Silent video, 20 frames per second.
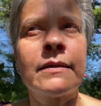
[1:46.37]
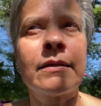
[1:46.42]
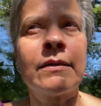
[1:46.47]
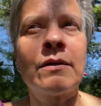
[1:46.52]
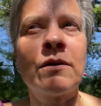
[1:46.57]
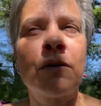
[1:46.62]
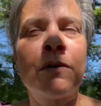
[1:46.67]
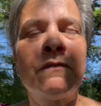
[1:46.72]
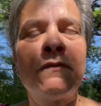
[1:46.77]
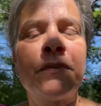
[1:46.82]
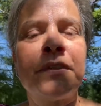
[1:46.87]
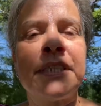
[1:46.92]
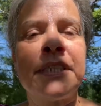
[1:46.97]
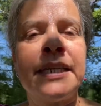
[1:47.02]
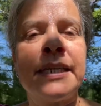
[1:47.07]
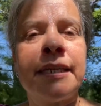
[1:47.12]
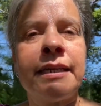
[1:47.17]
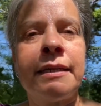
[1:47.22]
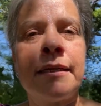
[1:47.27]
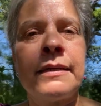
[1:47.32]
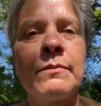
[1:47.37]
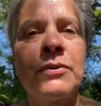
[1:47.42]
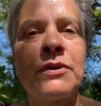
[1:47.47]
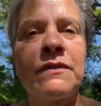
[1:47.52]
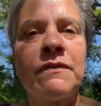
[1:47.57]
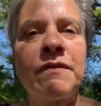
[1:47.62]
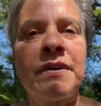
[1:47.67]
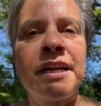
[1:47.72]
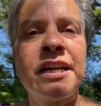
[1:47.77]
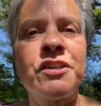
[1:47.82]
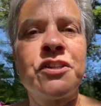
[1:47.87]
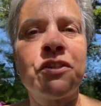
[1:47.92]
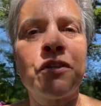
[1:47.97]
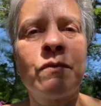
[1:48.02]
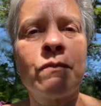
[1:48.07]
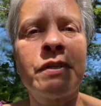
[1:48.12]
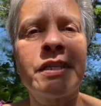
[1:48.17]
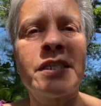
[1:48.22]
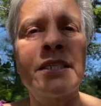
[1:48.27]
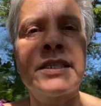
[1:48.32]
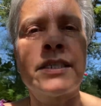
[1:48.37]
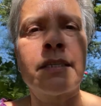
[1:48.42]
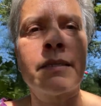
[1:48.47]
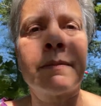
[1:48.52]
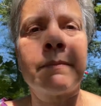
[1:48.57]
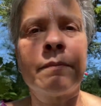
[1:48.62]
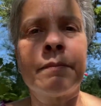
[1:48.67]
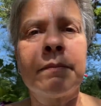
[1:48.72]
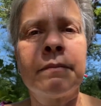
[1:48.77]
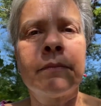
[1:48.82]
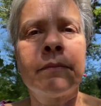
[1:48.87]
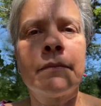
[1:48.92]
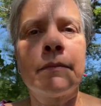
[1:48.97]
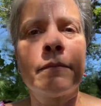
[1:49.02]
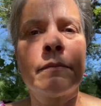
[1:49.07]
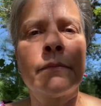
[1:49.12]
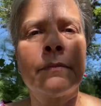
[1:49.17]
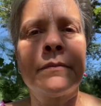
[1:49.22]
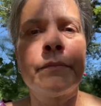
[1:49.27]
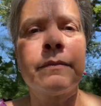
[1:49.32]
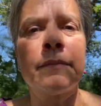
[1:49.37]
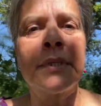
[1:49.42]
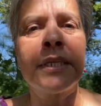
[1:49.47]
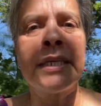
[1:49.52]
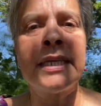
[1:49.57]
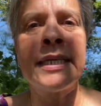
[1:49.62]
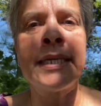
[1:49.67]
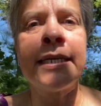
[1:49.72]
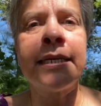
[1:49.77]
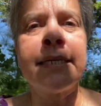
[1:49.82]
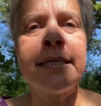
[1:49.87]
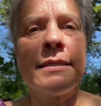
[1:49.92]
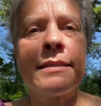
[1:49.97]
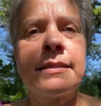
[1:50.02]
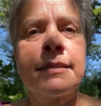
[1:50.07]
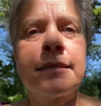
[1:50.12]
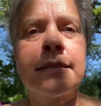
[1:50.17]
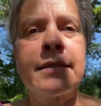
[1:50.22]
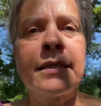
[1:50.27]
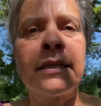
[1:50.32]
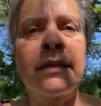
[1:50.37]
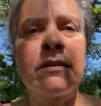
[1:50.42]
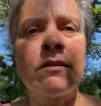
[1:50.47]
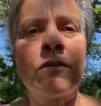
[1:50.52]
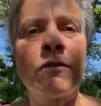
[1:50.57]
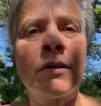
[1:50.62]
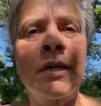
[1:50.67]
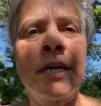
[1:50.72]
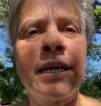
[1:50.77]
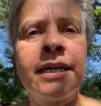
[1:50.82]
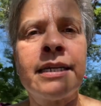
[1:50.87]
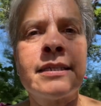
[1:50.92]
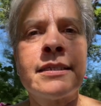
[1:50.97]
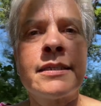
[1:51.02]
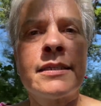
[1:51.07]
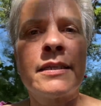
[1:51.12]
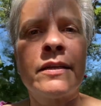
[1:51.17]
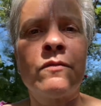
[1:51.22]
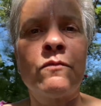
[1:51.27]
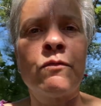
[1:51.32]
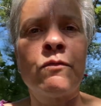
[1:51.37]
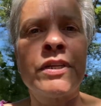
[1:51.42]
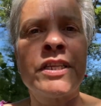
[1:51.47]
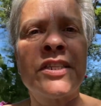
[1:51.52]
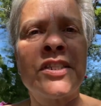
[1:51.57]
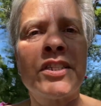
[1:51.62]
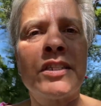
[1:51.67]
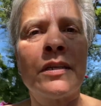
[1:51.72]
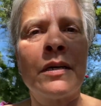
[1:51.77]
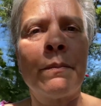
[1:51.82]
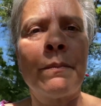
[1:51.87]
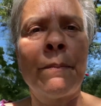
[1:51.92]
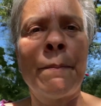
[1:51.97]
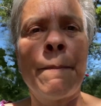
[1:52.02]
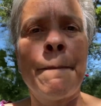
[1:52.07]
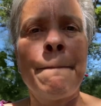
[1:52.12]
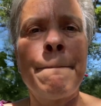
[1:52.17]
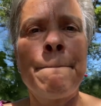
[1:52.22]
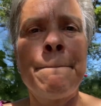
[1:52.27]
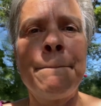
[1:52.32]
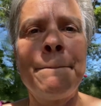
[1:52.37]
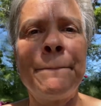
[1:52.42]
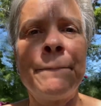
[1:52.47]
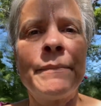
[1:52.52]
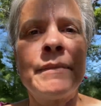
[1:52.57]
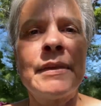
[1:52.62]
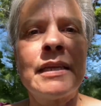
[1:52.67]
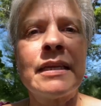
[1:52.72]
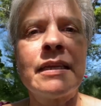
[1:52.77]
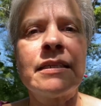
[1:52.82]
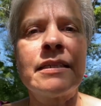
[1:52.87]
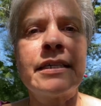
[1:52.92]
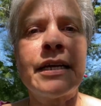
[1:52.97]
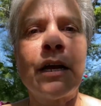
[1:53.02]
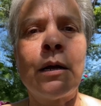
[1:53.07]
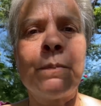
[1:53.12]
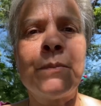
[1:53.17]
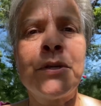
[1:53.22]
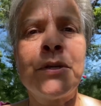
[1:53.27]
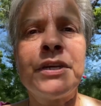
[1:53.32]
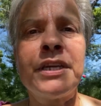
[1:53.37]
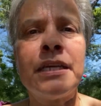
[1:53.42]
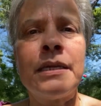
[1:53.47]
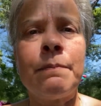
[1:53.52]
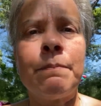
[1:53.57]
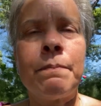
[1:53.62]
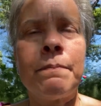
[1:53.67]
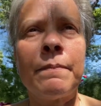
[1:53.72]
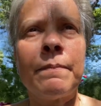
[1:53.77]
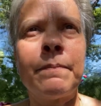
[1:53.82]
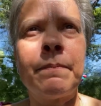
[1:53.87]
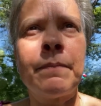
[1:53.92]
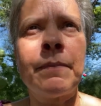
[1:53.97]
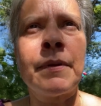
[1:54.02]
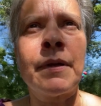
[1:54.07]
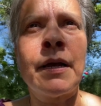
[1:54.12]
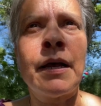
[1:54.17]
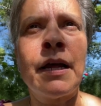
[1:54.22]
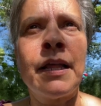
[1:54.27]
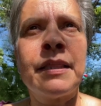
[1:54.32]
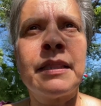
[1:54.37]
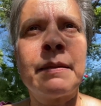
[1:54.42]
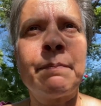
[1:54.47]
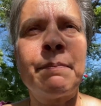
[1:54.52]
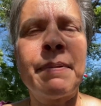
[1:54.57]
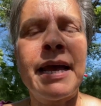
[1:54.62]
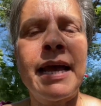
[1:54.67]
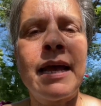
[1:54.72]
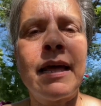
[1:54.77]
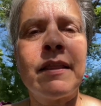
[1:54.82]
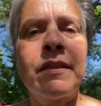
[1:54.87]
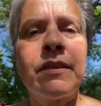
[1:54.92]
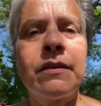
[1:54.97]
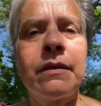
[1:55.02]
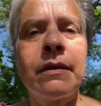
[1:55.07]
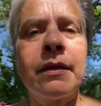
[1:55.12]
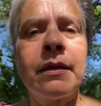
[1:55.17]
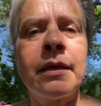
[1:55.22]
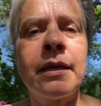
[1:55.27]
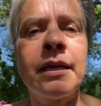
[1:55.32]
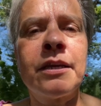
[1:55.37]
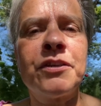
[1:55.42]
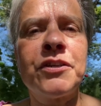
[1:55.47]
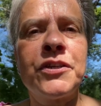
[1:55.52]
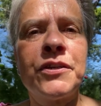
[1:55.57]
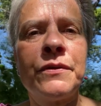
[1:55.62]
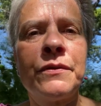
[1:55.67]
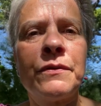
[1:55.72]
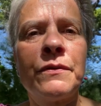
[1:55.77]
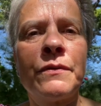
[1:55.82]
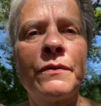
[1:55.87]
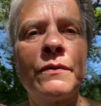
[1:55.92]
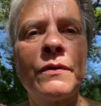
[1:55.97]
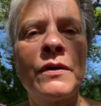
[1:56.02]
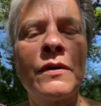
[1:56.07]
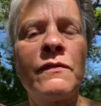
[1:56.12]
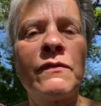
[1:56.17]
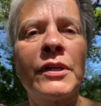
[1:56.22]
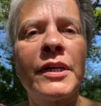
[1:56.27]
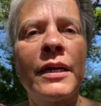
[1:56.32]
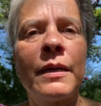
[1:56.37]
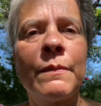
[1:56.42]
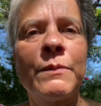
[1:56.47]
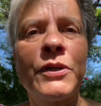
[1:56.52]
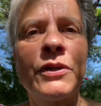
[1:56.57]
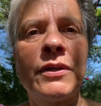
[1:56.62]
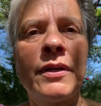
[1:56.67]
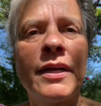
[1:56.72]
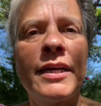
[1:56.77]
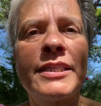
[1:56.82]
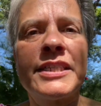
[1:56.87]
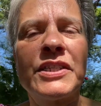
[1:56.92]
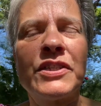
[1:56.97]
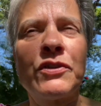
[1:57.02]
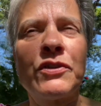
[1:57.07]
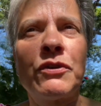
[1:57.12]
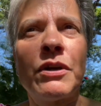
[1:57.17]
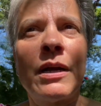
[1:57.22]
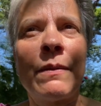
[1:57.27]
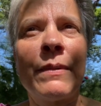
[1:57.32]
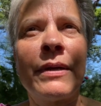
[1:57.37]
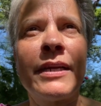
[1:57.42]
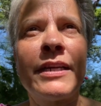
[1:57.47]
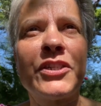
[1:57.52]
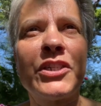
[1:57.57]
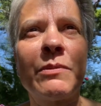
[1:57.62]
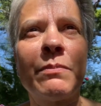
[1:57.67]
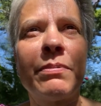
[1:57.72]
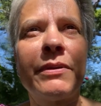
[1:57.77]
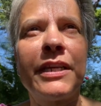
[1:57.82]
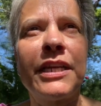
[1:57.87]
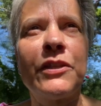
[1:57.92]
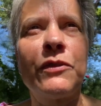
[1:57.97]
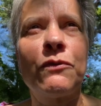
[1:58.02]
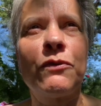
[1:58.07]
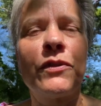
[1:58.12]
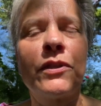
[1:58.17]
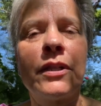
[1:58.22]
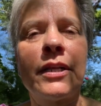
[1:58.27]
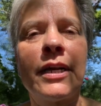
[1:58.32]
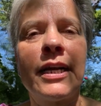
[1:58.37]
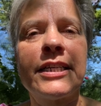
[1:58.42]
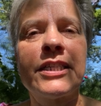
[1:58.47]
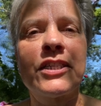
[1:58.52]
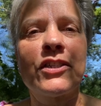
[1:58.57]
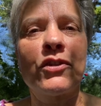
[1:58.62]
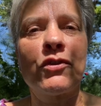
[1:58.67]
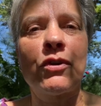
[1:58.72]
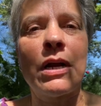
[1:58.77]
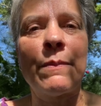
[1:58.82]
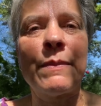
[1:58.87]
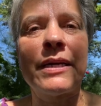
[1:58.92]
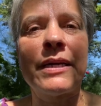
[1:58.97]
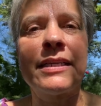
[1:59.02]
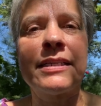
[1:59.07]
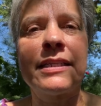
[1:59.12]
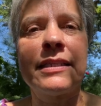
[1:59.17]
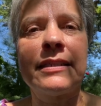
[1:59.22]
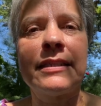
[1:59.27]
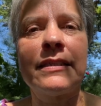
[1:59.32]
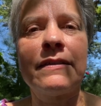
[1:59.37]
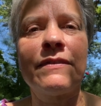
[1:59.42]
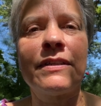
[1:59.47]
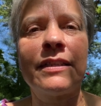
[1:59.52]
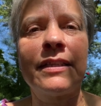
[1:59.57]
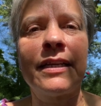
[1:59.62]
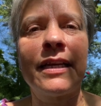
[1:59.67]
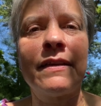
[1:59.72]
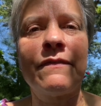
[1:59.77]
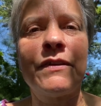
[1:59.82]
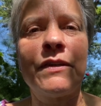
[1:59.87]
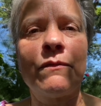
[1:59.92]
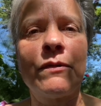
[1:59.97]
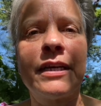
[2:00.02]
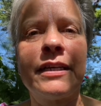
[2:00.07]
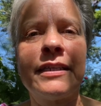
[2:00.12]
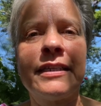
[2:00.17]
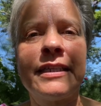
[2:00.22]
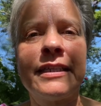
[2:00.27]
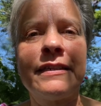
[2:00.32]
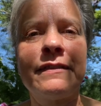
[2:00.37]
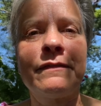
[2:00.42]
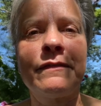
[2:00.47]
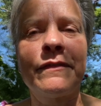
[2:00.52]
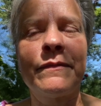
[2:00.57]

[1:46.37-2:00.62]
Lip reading: hopefully provide you with some ease and grace and wisdom to help you keep on the path as you overcome your loss and trauma, as you play through the loss and trauma to live the life you want to live.